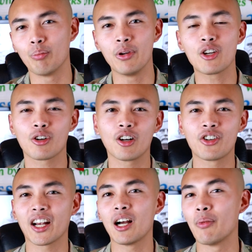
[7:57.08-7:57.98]
be sure to
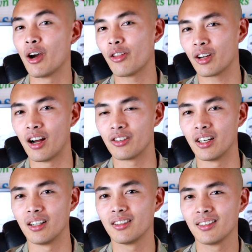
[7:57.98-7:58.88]
check out my other
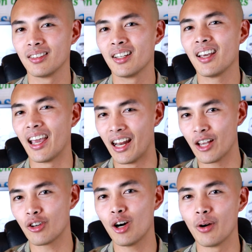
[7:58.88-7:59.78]
content. And
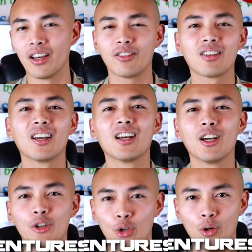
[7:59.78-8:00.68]
as always,
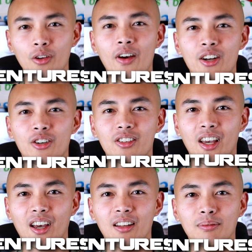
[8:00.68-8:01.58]
new adventures
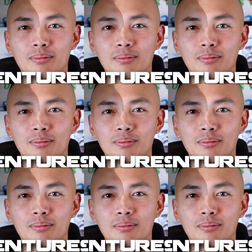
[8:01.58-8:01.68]
ahead.